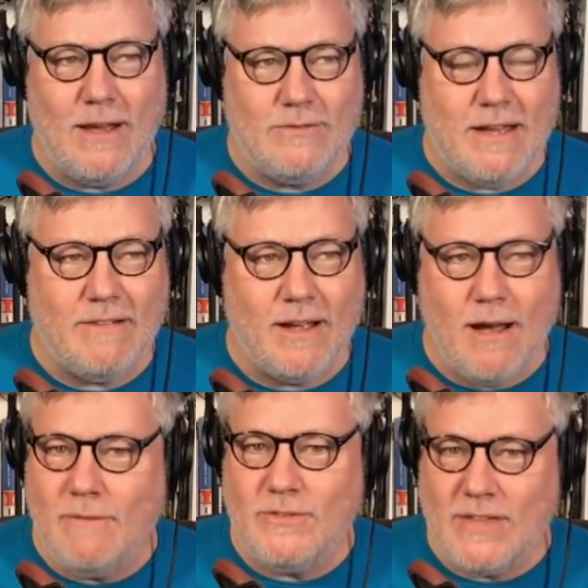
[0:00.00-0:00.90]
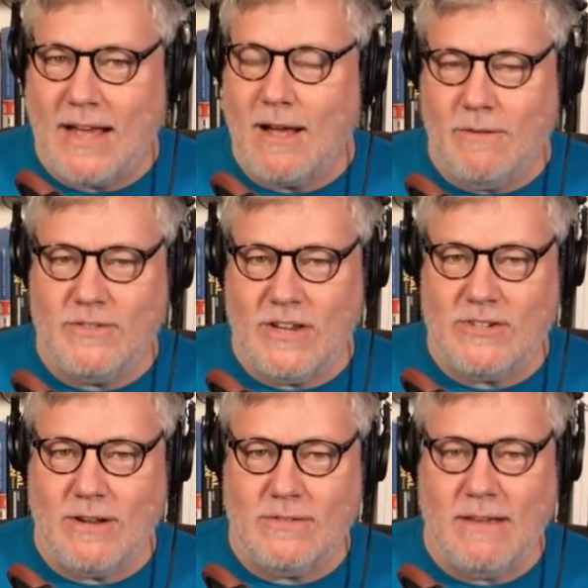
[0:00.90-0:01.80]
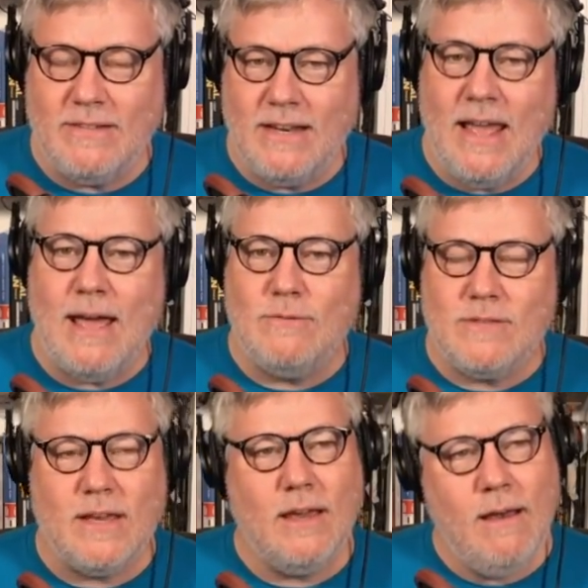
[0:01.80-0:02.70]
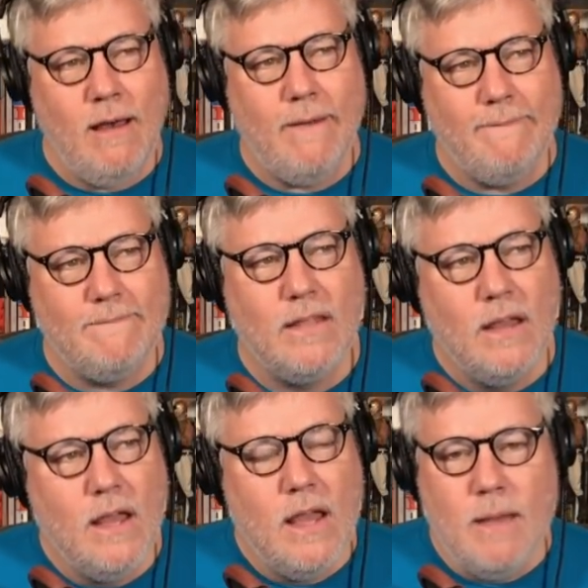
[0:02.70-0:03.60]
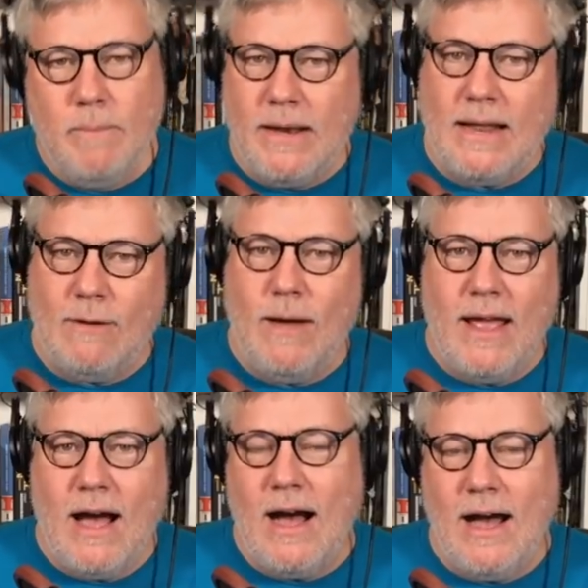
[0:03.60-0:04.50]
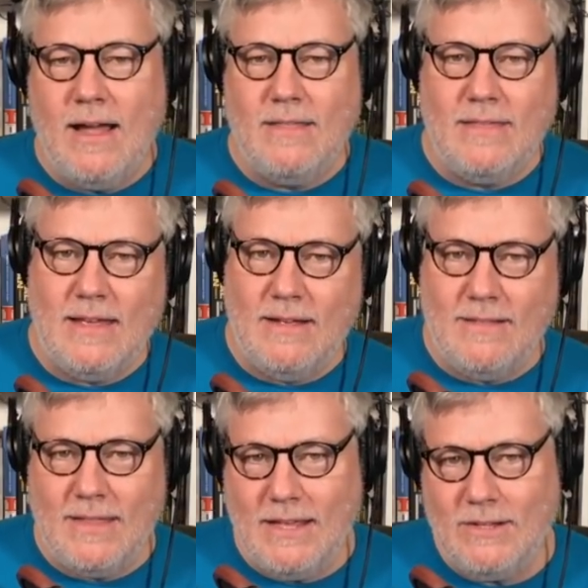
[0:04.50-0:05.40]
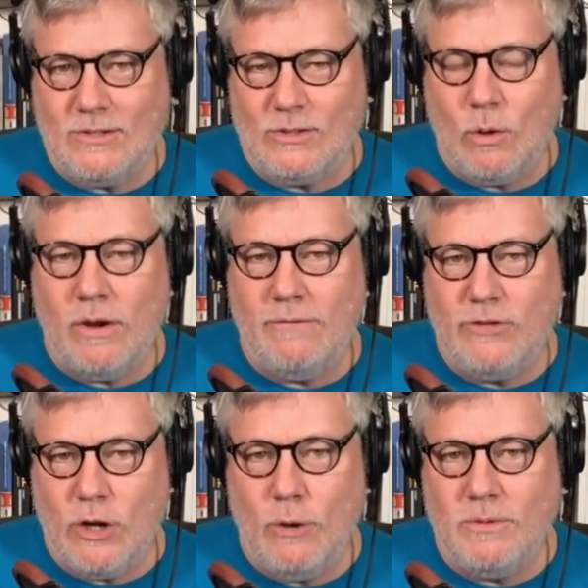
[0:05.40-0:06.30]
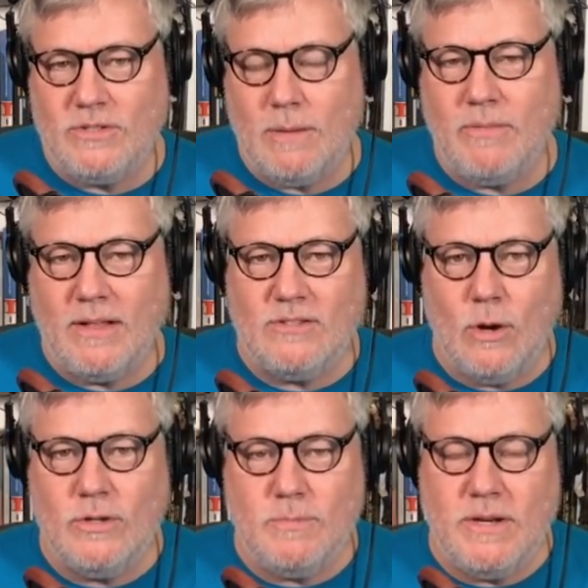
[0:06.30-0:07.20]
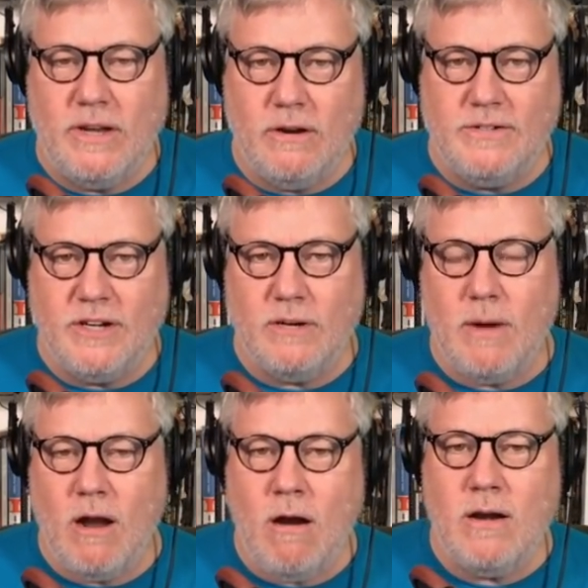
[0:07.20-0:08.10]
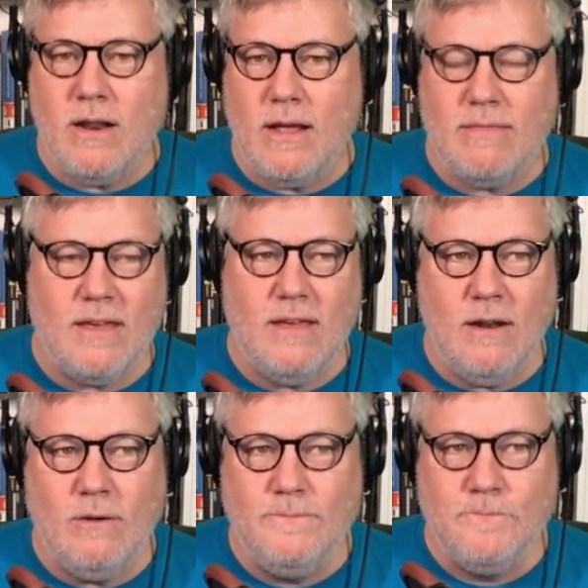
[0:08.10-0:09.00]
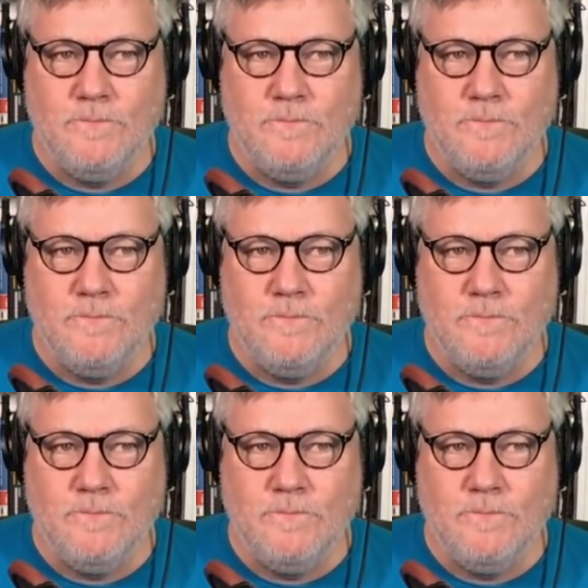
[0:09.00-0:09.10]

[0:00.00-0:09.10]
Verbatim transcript: I was having a converse that conversation I was having today. I was thinking, huh. But anyway, uh, the the story of Job is something that's always been near and dear to my heart, and I think you know.